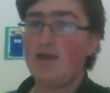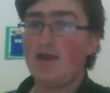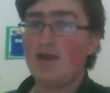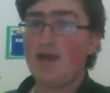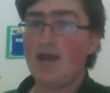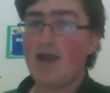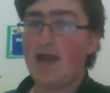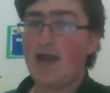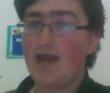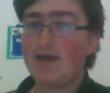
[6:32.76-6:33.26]

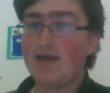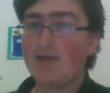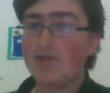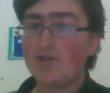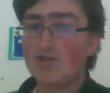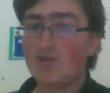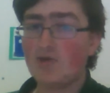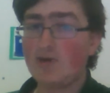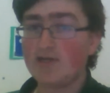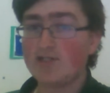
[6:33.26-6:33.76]
And the two
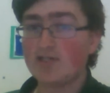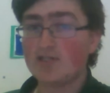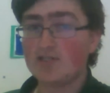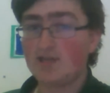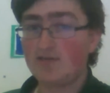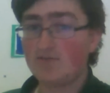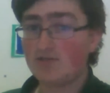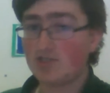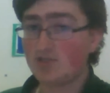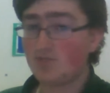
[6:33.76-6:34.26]

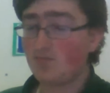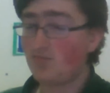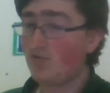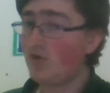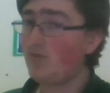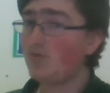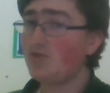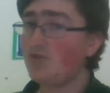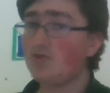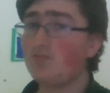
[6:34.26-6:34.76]
SI7s is pretty
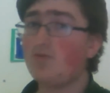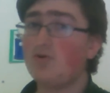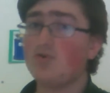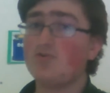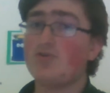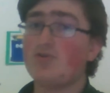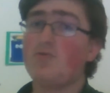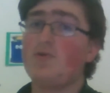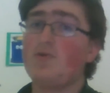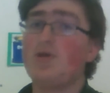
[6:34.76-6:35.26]
much
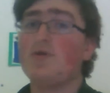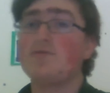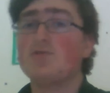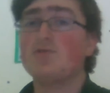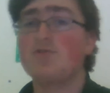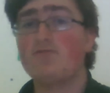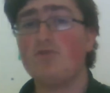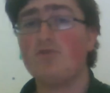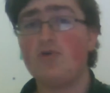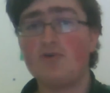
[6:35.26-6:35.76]
compulsory when it comes to
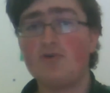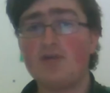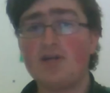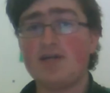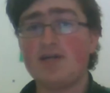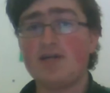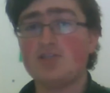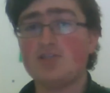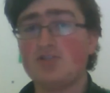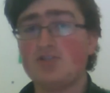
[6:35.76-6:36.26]
rogue
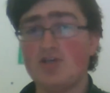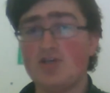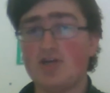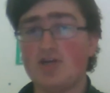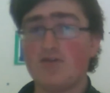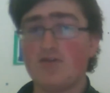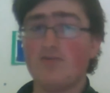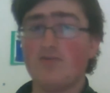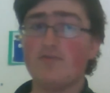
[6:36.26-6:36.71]
decks in general.